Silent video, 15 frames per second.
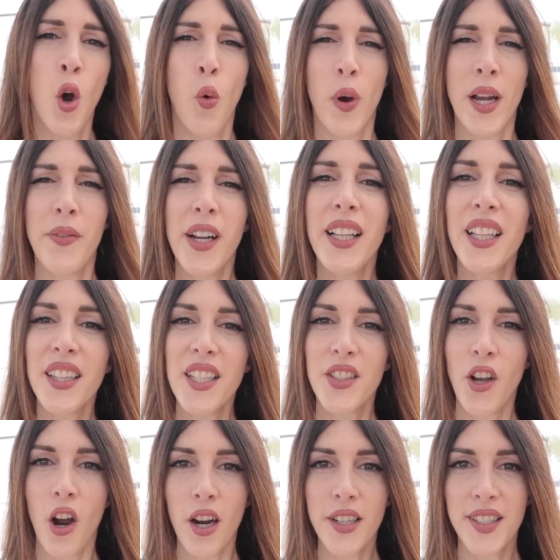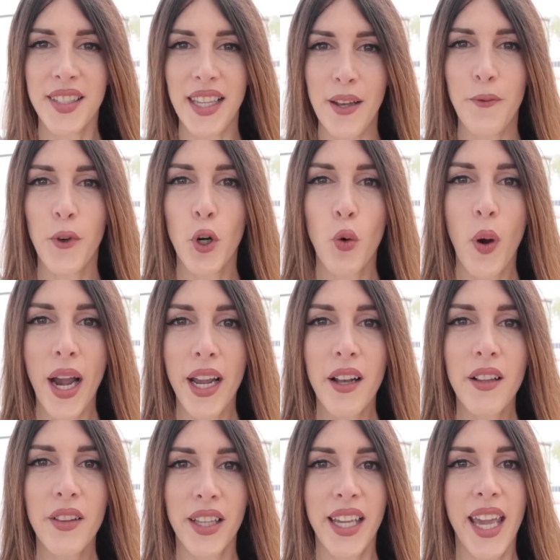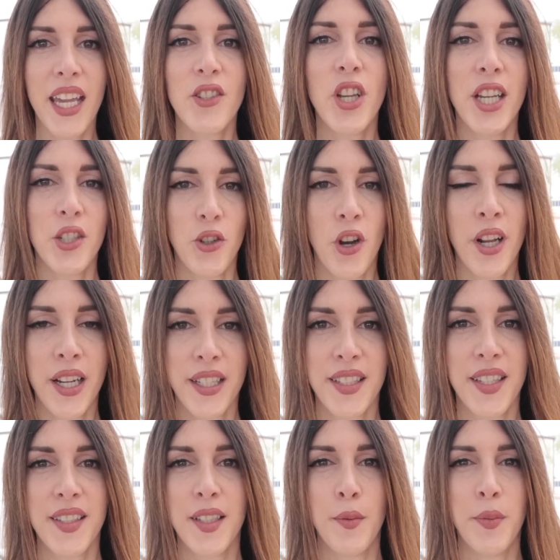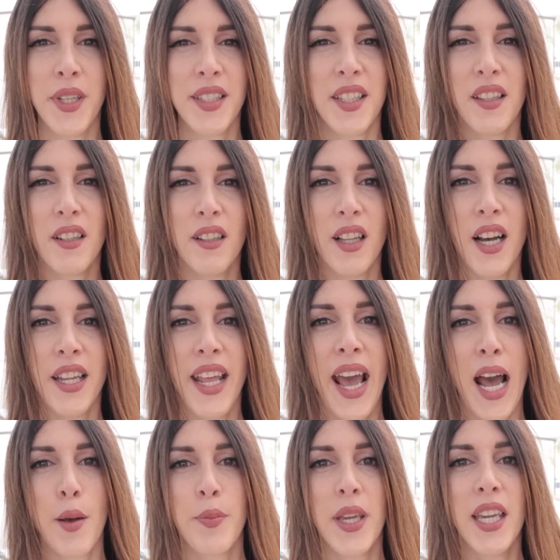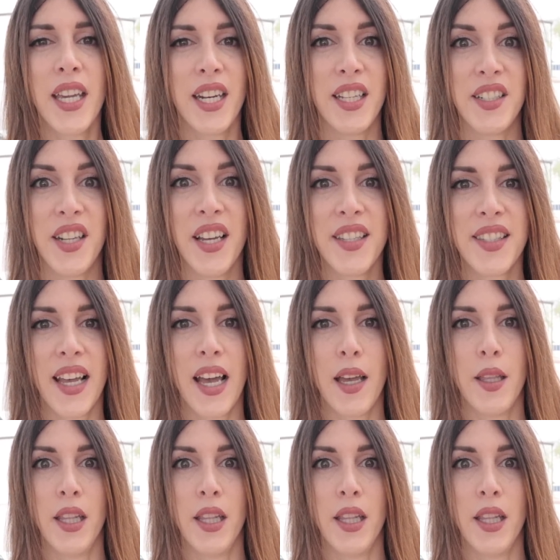Whenever I let this car sit for a while, the K-Jetronic system gets a little unhappy and it does that.